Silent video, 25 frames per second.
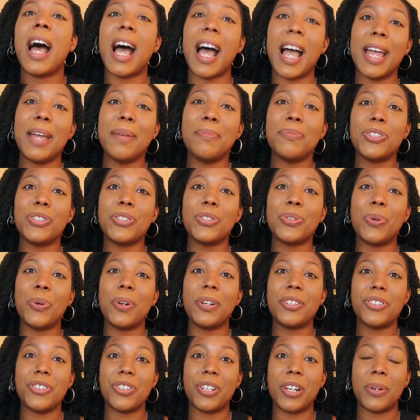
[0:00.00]
I am just
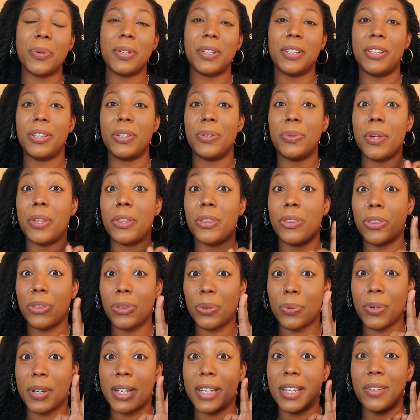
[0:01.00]
going to share with you
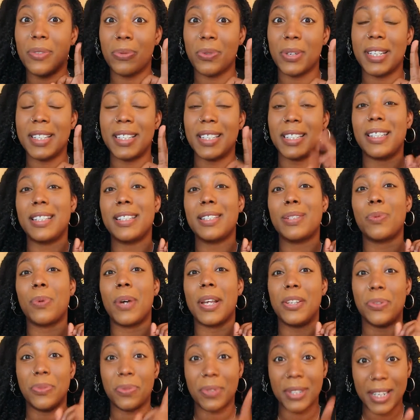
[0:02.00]
three reasons
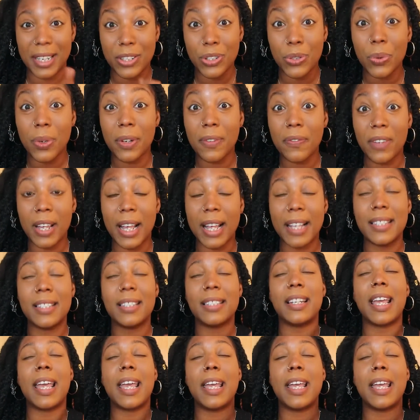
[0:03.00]
why you need to invest